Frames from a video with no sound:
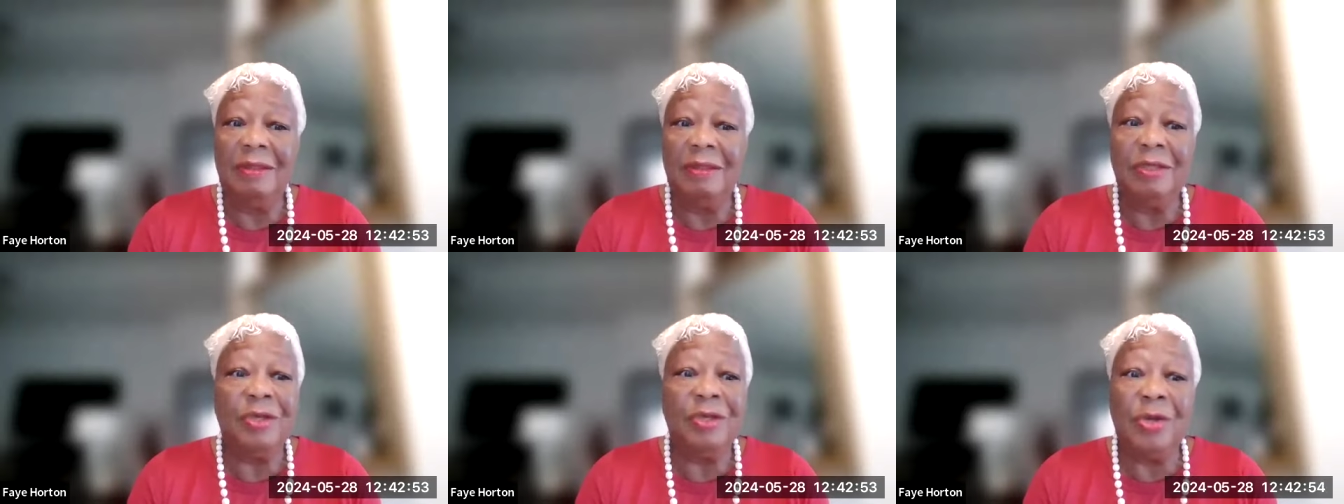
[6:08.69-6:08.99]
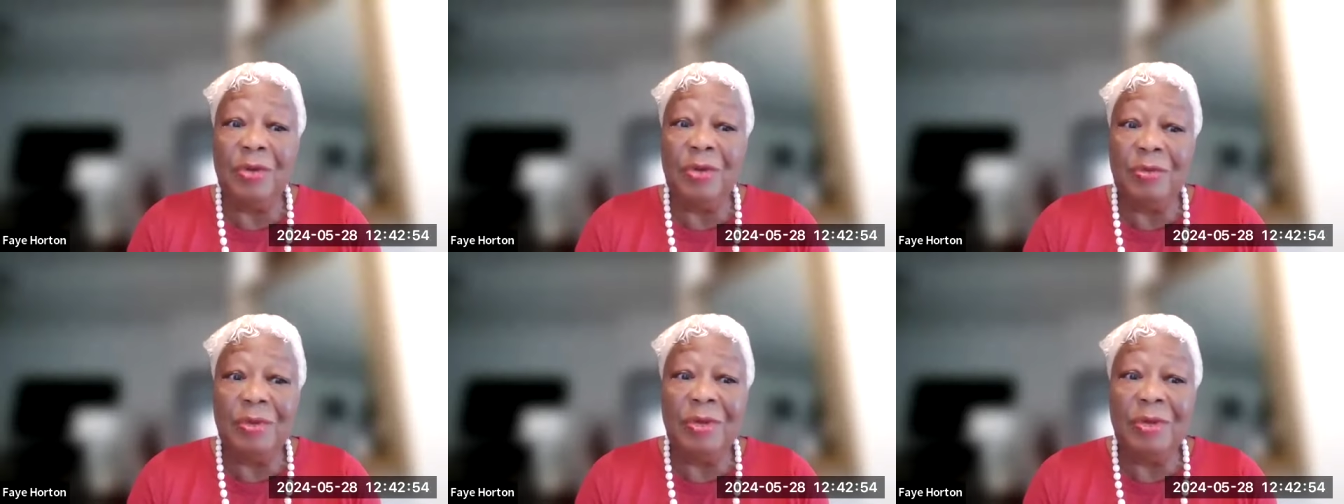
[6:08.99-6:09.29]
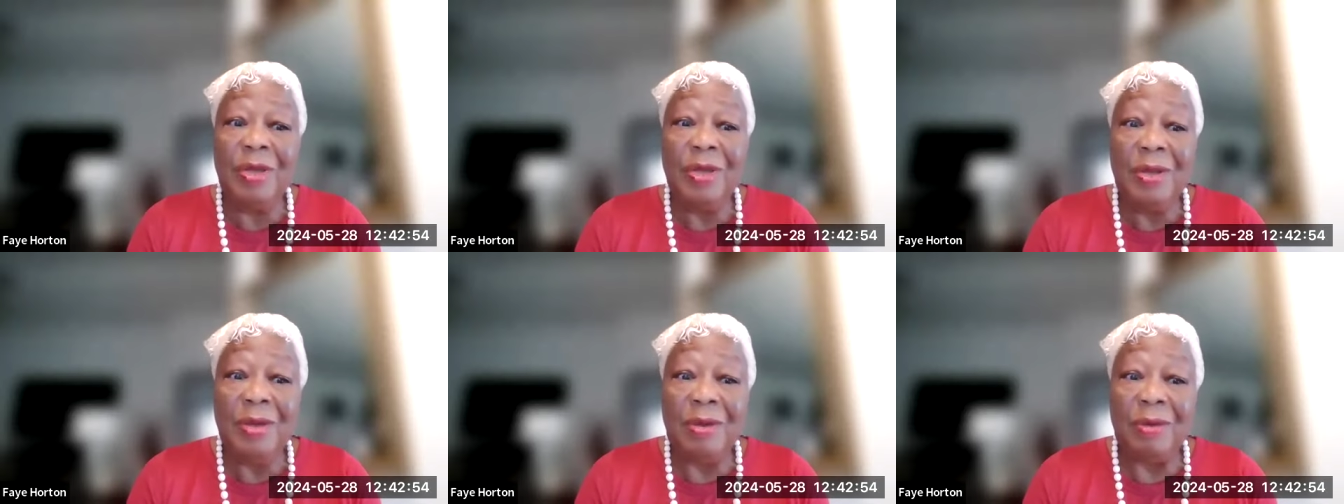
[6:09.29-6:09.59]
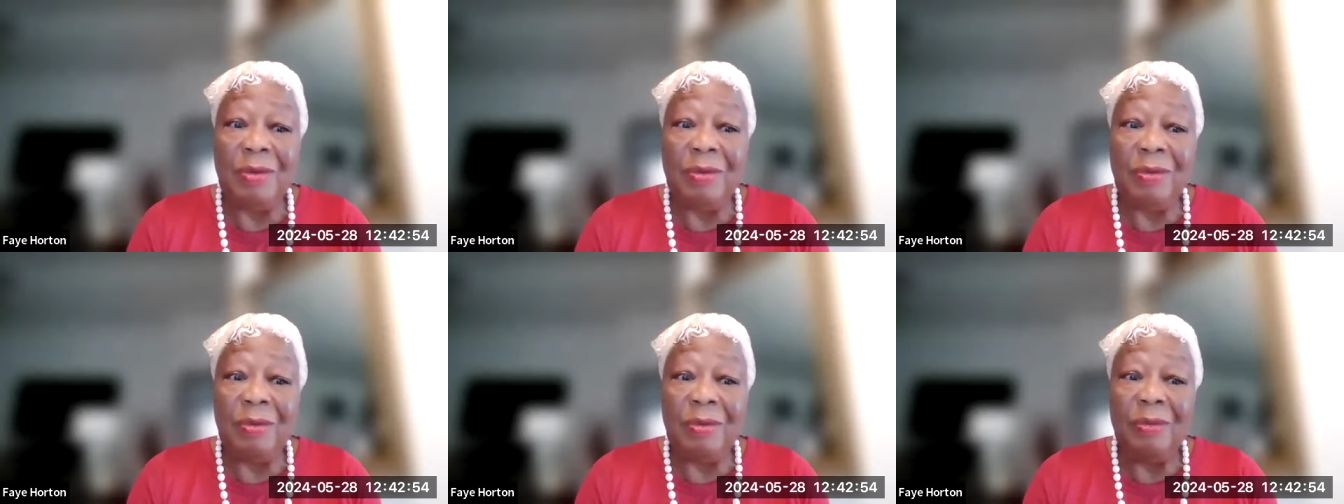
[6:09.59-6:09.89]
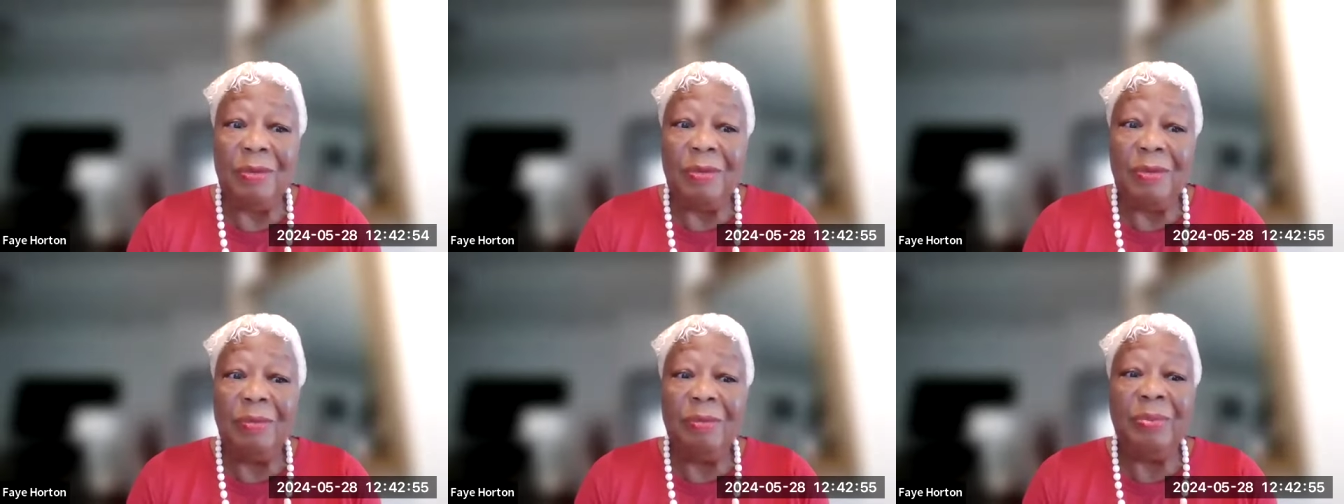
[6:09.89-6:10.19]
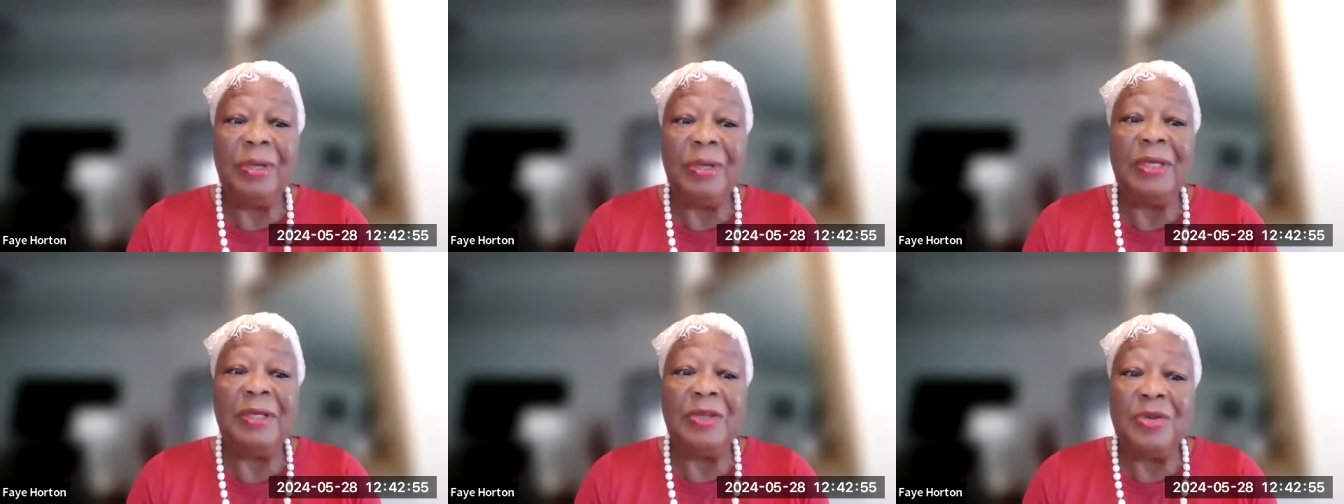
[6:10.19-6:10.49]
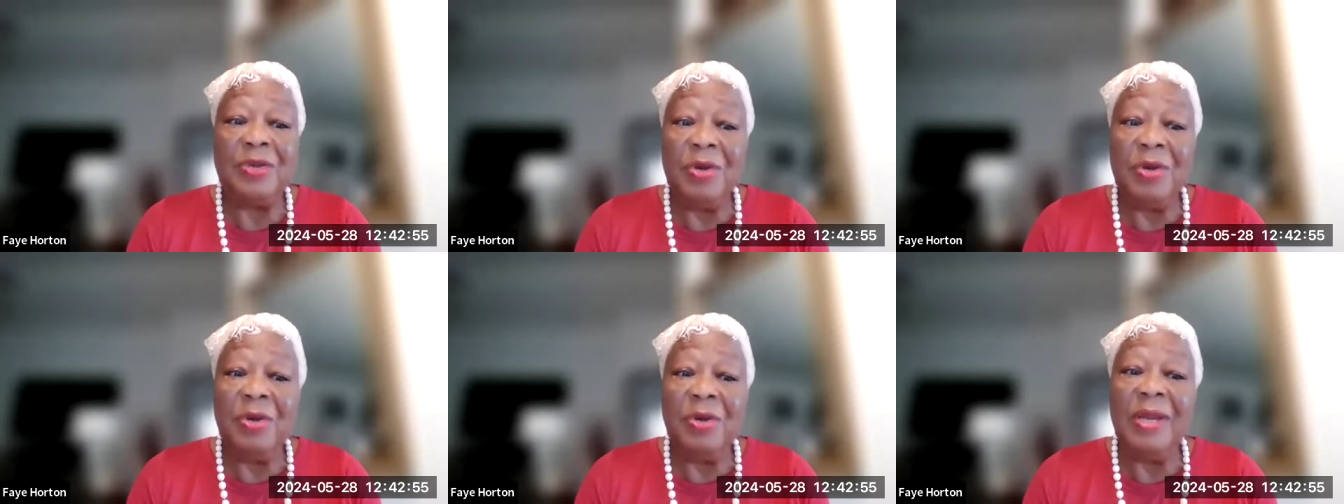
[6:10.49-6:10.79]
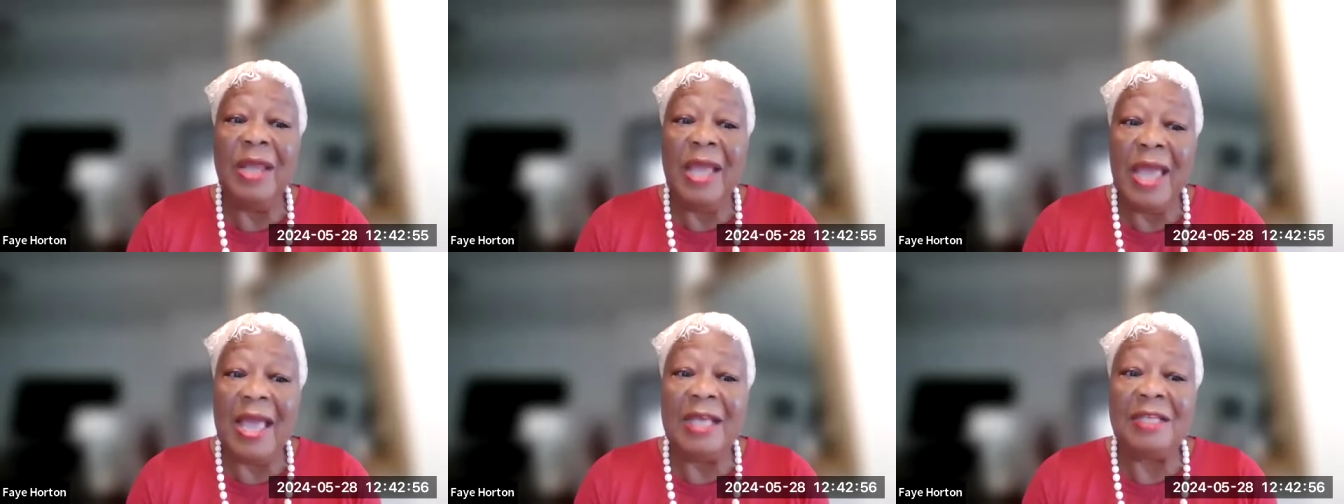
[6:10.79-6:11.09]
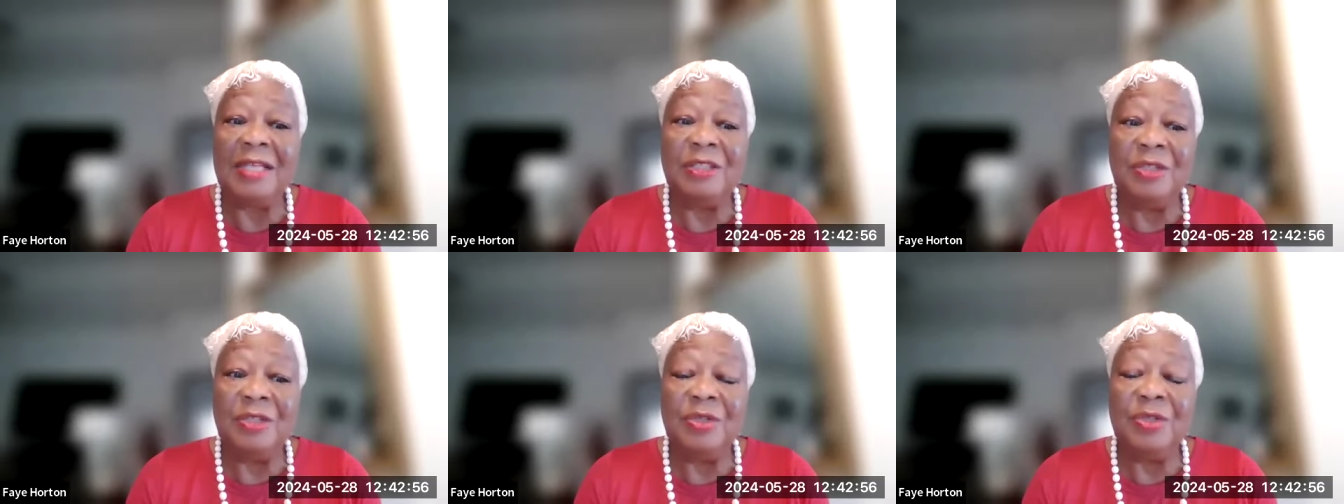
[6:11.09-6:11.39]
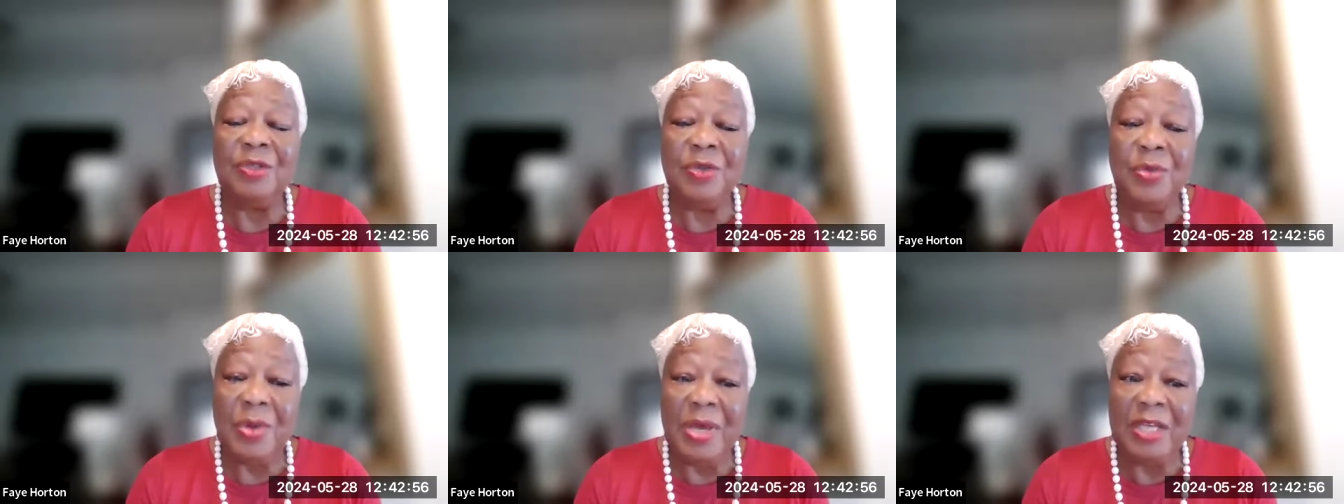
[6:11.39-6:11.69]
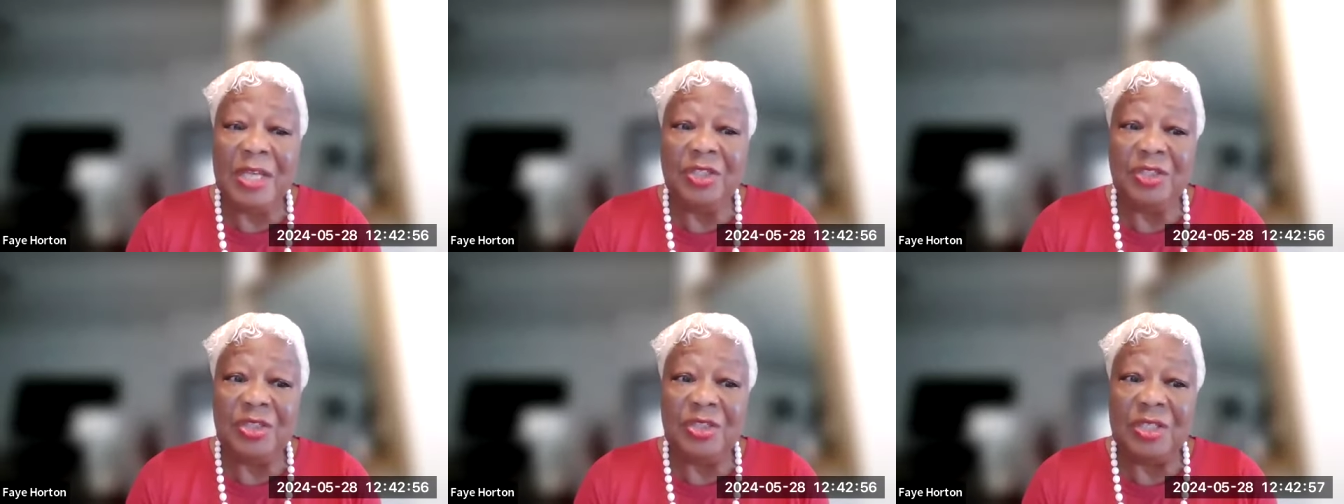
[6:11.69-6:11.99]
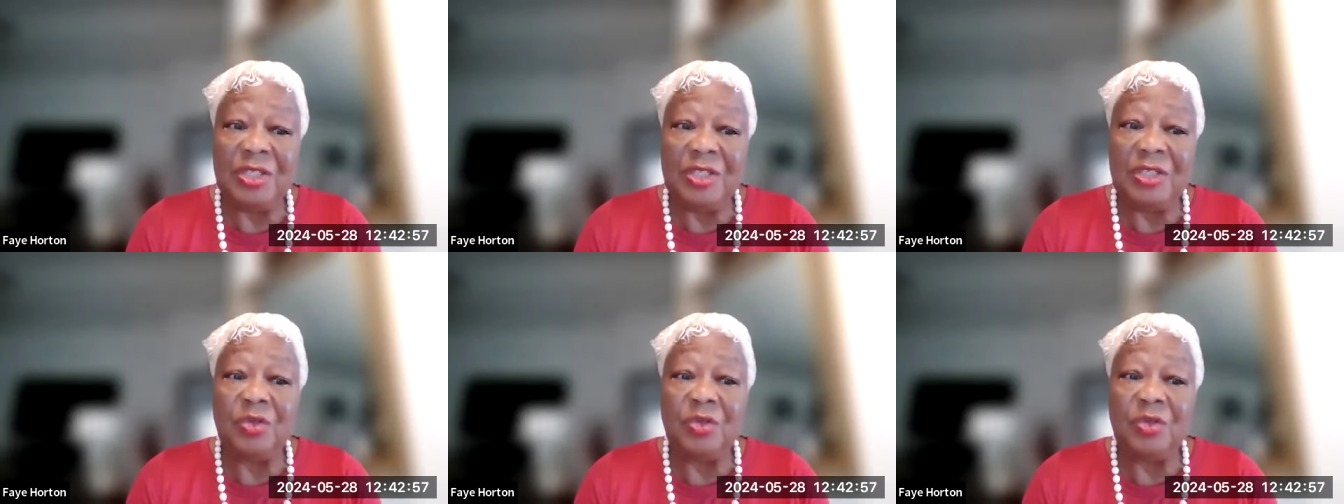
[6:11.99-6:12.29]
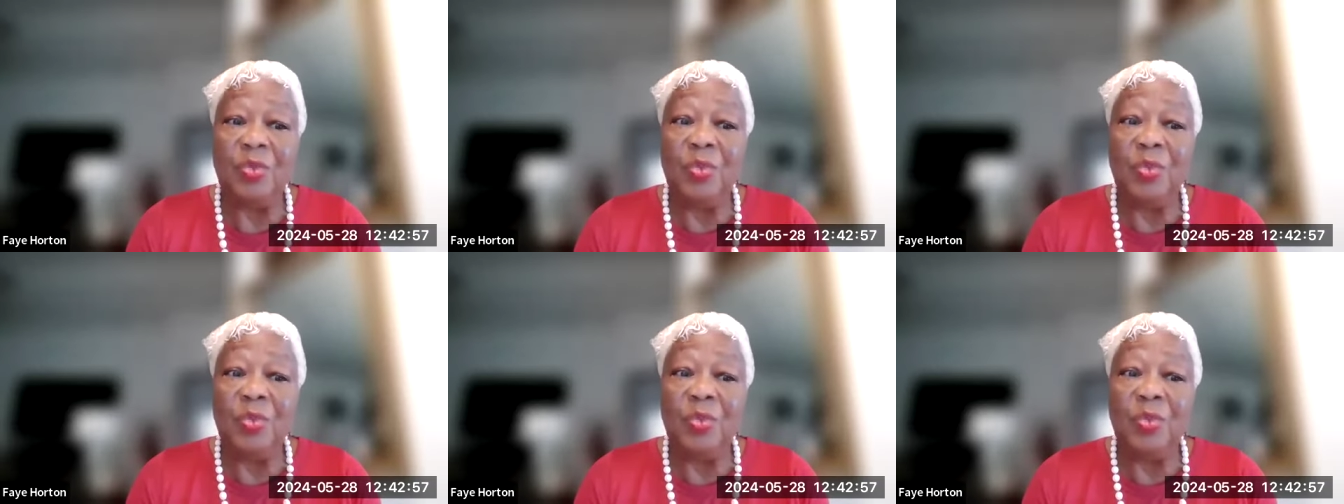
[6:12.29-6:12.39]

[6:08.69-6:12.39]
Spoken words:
You don't know, but you're going to ask those questions.